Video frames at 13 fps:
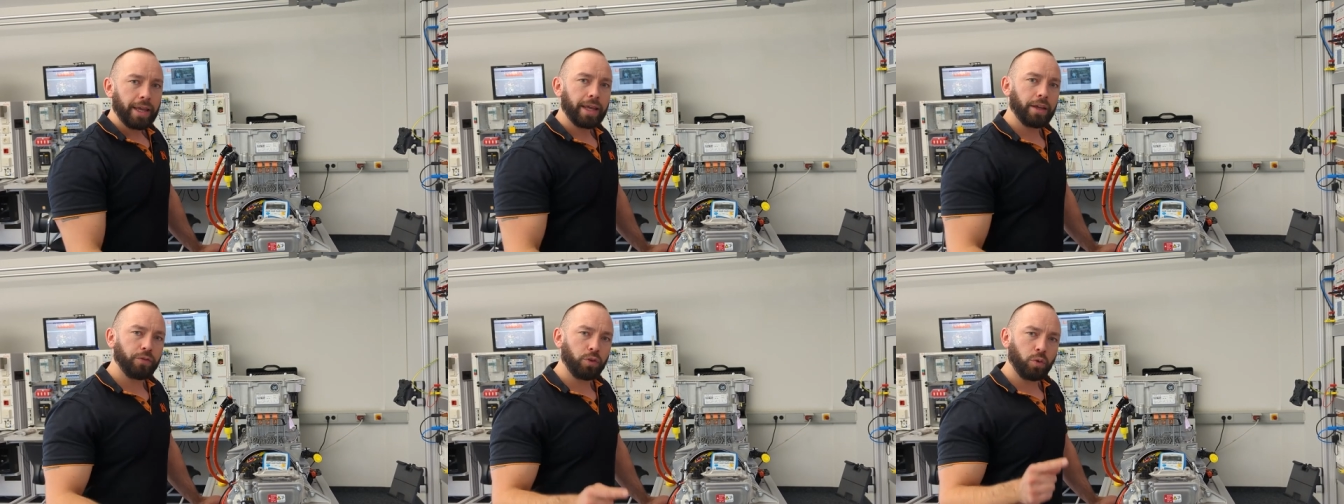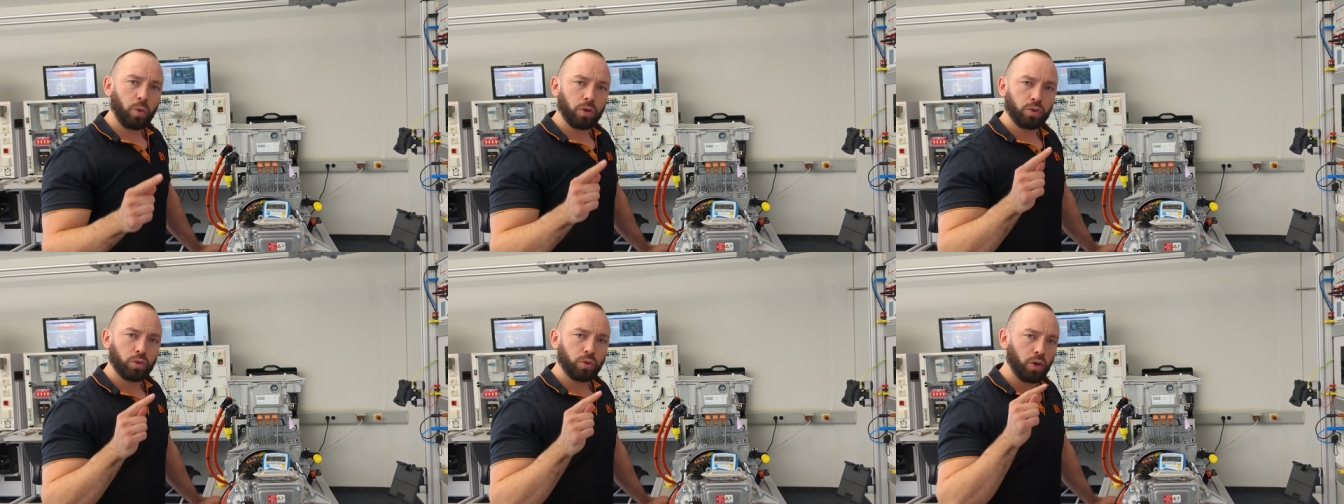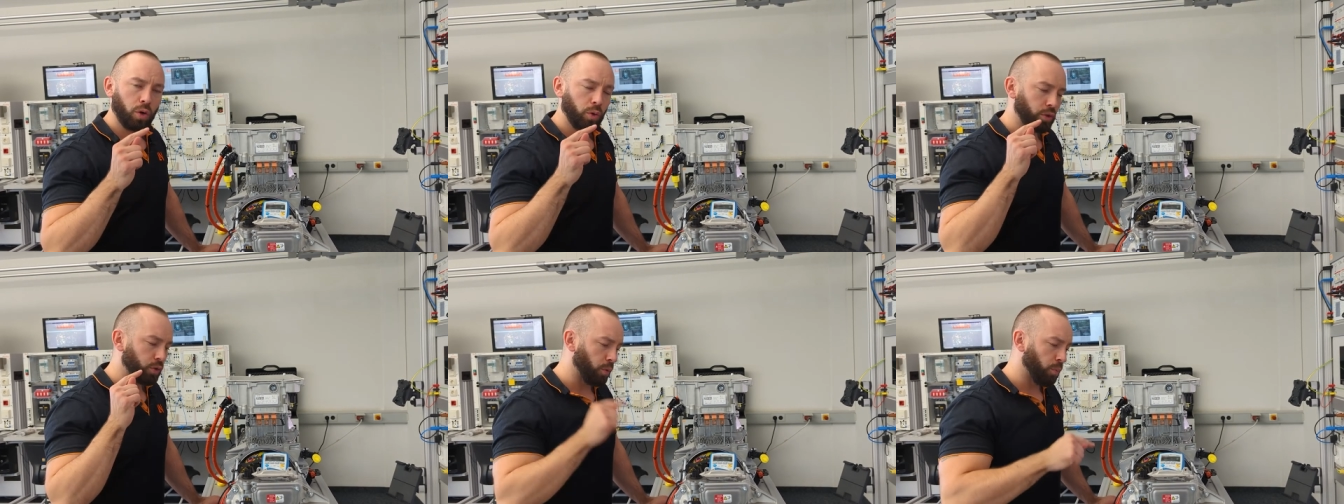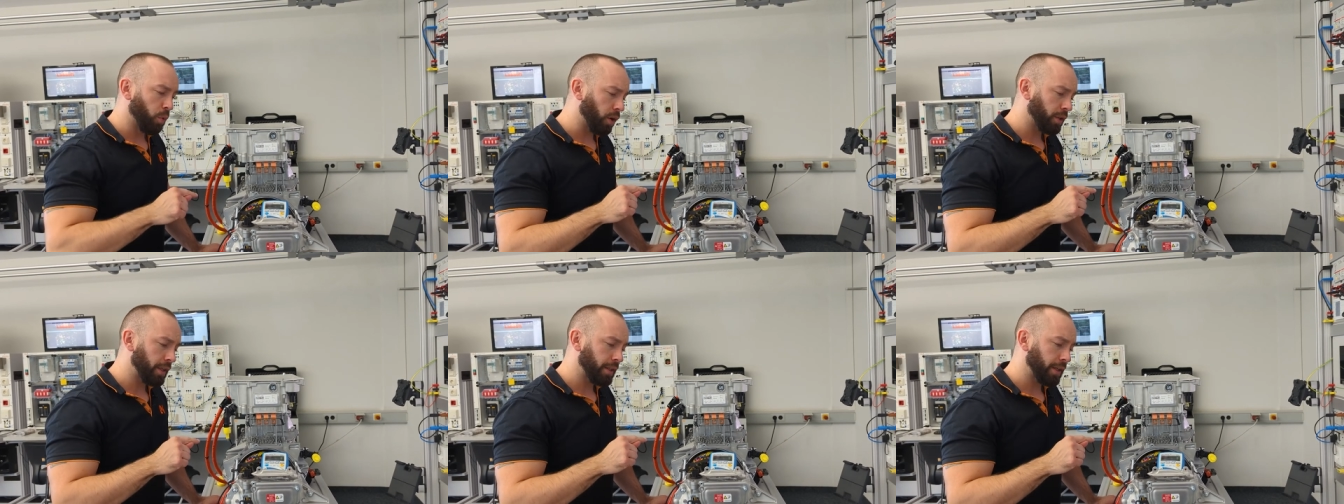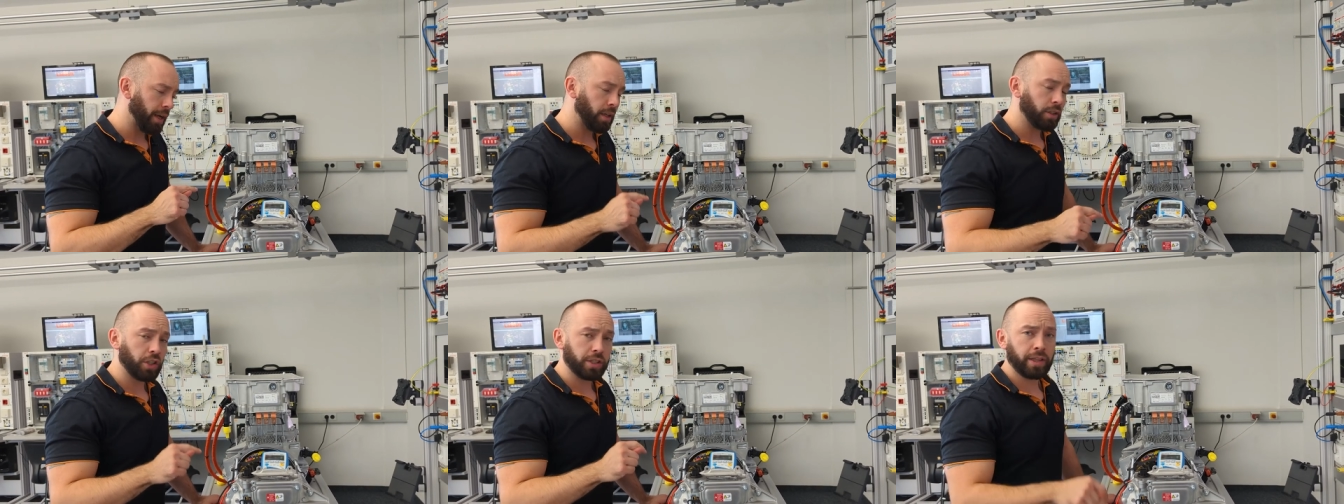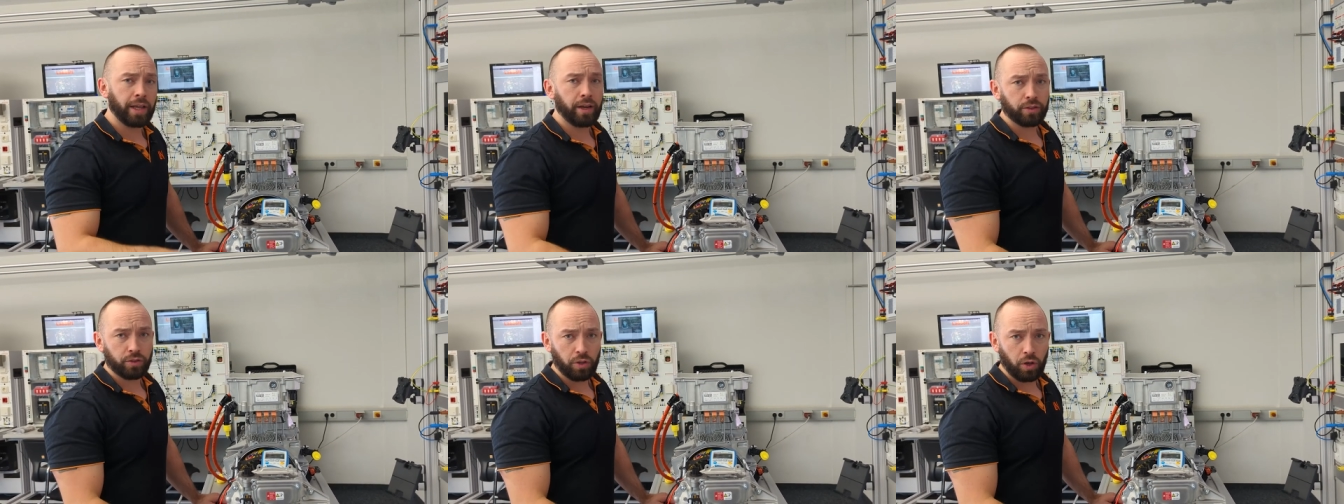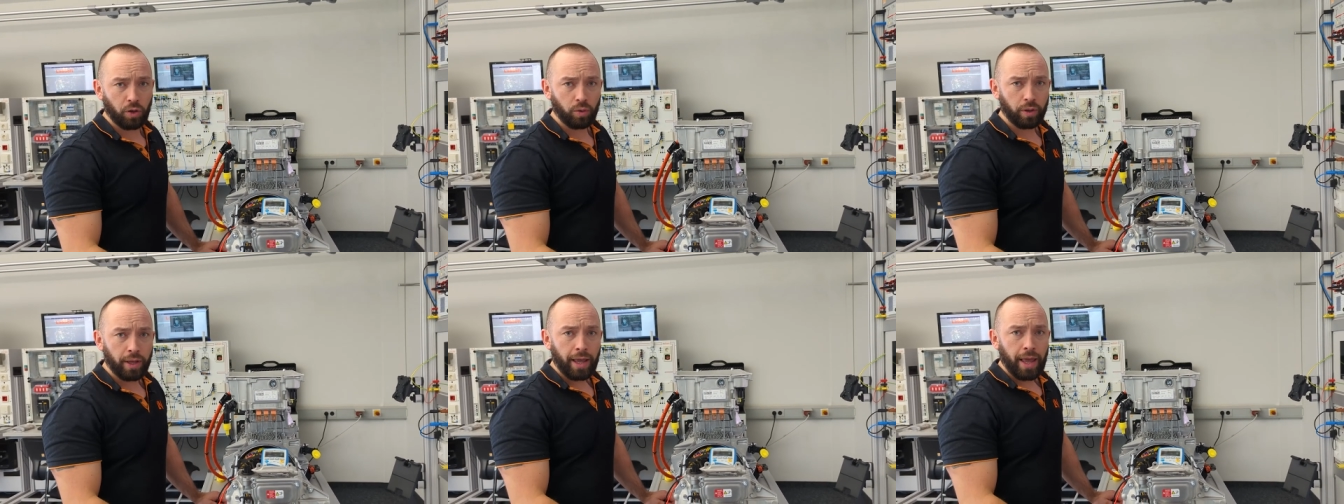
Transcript: If you want to go into more detail, just let us know.